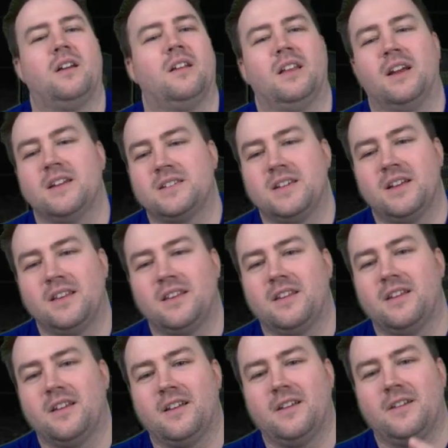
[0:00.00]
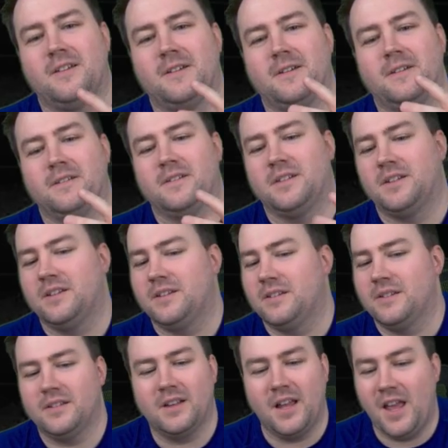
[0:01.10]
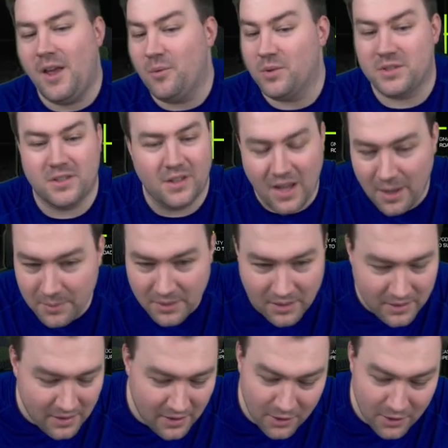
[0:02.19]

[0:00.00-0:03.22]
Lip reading: Like I said, he was a liability.